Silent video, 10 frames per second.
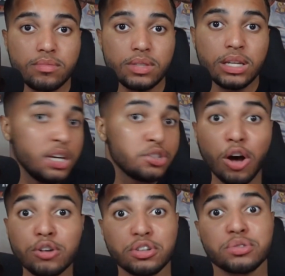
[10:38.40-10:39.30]
He's
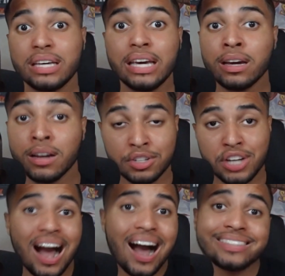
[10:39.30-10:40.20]
also seeing
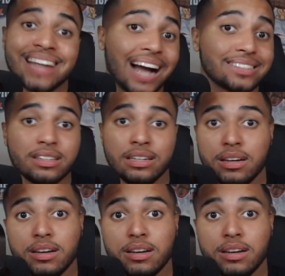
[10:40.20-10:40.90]
Jahan Dotson,